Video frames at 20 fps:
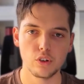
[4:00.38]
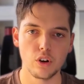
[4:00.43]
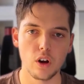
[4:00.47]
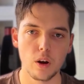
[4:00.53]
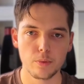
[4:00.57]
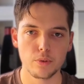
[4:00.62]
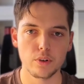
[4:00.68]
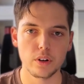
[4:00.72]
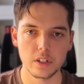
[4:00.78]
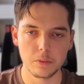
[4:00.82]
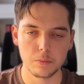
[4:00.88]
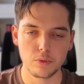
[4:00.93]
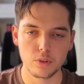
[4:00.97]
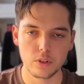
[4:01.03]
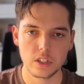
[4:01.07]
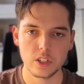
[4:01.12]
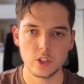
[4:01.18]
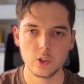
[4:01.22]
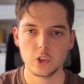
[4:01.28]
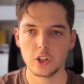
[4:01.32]
operating
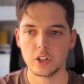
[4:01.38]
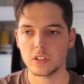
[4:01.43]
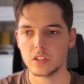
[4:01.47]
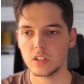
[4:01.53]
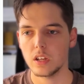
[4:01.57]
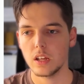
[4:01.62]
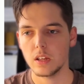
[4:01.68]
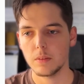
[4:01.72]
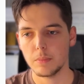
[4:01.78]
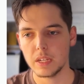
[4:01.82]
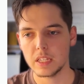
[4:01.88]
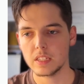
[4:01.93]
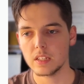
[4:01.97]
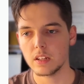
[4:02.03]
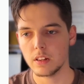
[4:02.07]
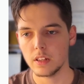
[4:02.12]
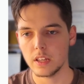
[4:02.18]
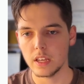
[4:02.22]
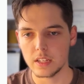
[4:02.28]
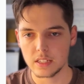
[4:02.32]
procedures,
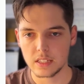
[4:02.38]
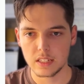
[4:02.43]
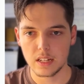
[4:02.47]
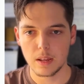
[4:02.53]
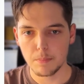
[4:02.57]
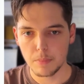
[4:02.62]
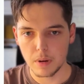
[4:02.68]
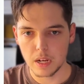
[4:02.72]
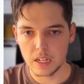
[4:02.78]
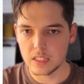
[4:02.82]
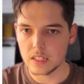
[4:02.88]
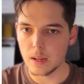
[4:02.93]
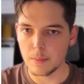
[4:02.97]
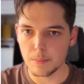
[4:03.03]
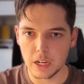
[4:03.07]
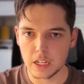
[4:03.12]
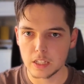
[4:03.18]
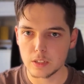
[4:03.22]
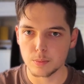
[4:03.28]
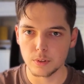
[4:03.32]
basically a step-by-step
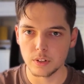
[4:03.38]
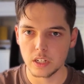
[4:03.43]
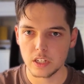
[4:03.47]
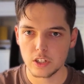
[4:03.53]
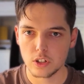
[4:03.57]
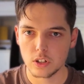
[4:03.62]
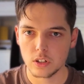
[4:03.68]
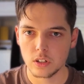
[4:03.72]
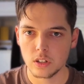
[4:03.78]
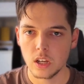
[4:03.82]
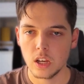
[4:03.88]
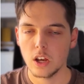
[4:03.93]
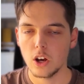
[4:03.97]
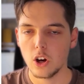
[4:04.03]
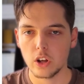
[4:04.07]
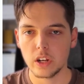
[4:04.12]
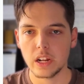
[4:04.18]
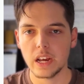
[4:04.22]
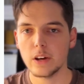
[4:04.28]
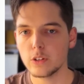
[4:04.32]
explanation
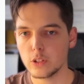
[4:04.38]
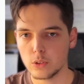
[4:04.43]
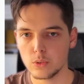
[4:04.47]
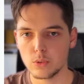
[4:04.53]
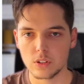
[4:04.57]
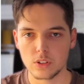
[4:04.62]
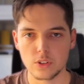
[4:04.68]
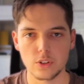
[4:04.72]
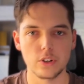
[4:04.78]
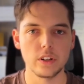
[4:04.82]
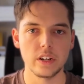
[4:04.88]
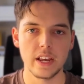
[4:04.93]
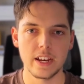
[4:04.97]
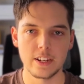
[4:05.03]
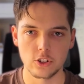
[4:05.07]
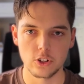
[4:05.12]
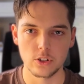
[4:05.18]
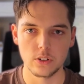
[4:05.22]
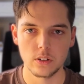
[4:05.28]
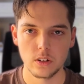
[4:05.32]
on how to do a certain
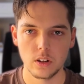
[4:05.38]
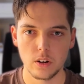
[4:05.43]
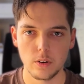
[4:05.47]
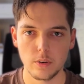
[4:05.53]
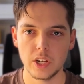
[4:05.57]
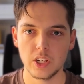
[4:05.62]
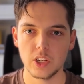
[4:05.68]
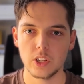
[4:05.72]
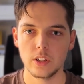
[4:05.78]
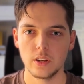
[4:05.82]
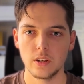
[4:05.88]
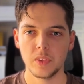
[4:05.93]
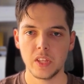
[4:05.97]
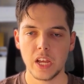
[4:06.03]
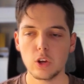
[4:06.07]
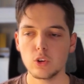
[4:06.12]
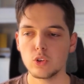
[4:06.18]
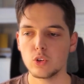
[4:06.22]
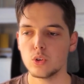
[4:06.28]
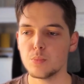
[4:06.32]
action. All right.
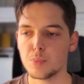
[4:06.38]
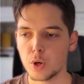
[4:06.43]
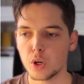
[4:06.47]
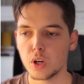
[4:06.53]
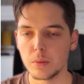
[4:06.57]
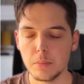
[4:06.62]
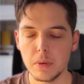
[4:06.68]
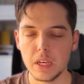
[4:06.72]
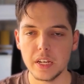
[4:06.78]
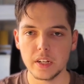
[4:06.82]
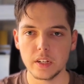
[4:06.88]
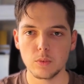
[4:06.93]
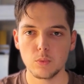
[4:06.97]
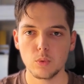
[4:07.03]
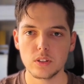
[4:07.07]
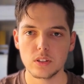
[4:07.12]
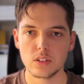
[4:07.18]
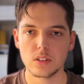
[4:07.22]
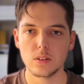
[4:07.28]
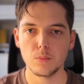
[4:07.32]
How do you book a meeting
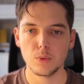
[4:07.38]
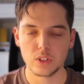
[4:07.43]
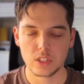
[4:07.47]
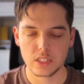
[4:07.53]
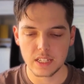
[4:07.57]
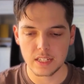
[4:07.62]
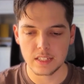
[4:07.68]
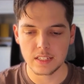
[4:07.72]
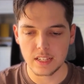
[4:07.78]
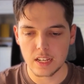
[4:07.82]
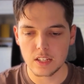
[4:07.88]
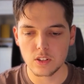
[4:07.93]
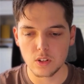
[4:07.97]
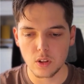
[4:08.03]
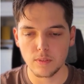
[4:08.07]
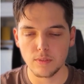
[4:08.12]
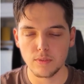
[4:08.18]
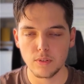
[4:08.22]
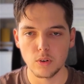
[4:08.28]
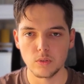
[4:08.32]
when someone says yes on
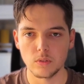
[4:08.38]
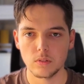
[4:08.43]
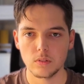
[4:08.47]
the phone?